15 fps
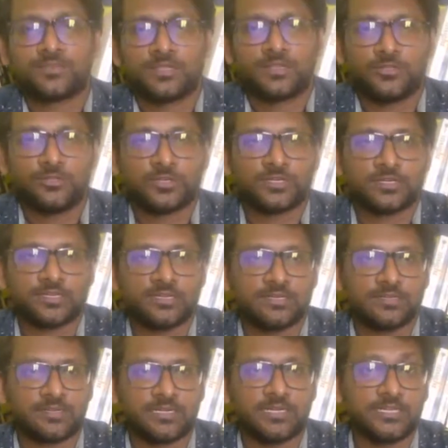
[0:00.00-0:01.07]
You can really
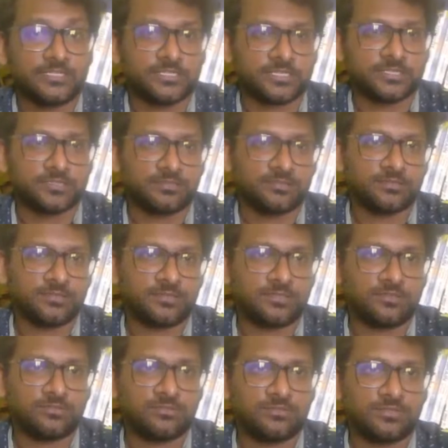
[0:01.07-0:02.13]
relate.
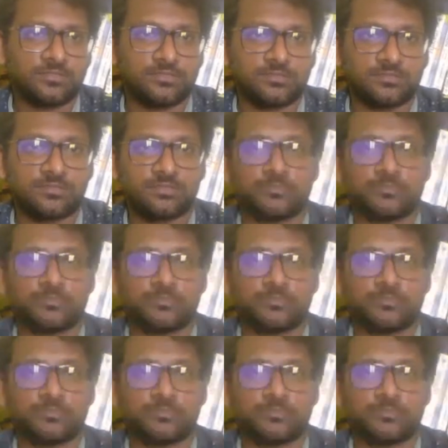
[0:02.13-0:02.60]
The